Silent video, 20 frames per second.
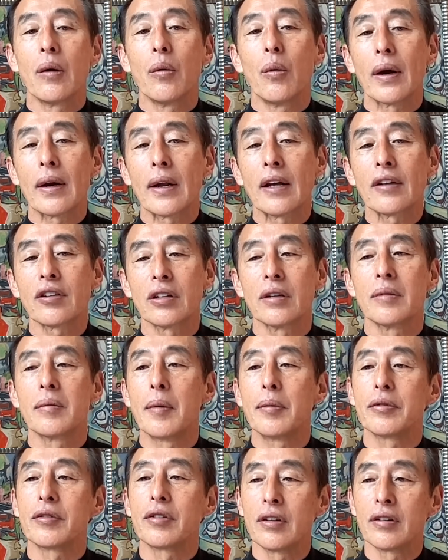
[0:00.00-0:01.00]
What are some of
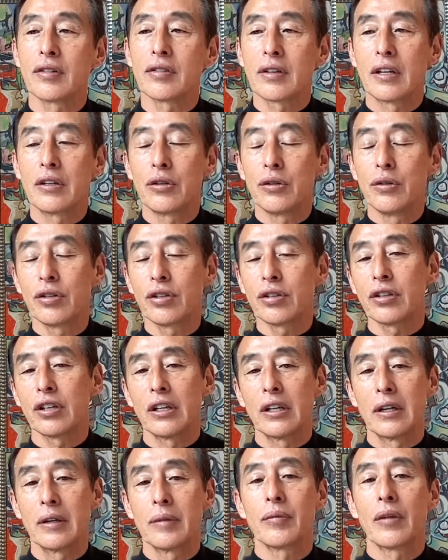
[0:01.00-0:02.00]
the things that you
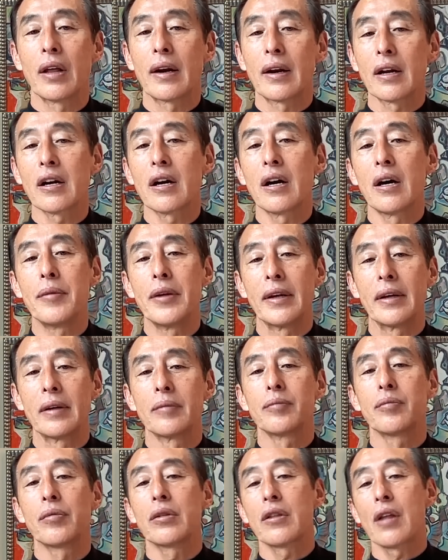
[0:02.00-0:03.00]
see that are coming
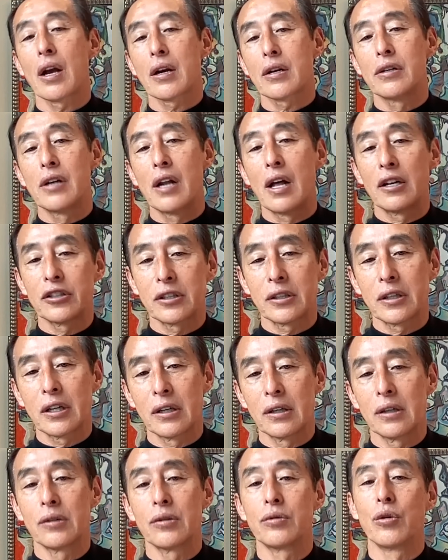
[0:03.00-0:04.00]
technological
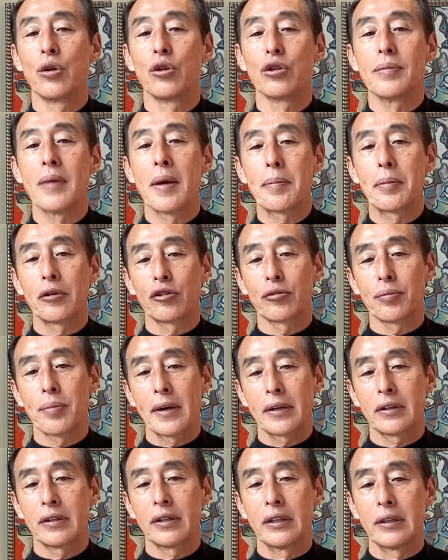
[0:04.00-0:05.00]
roadmap
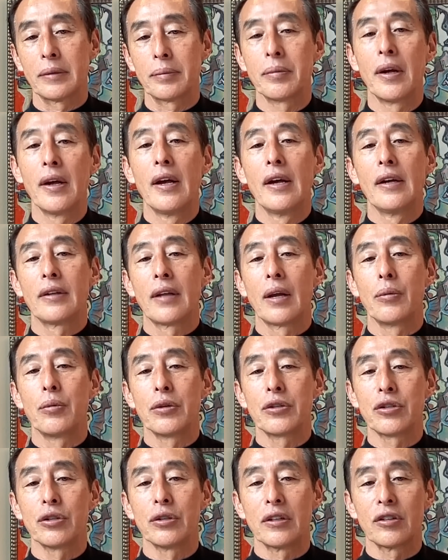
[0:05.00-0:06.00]
perspective that we
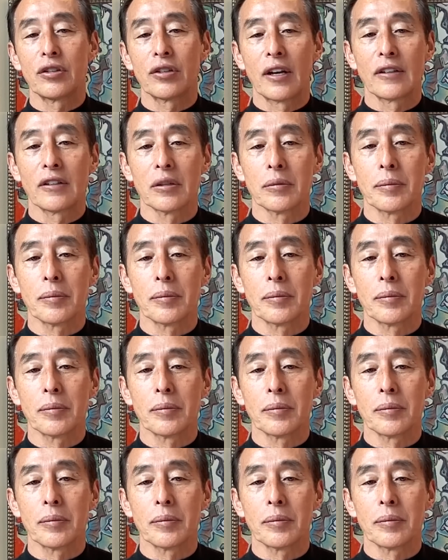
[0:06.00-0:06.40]
should be excited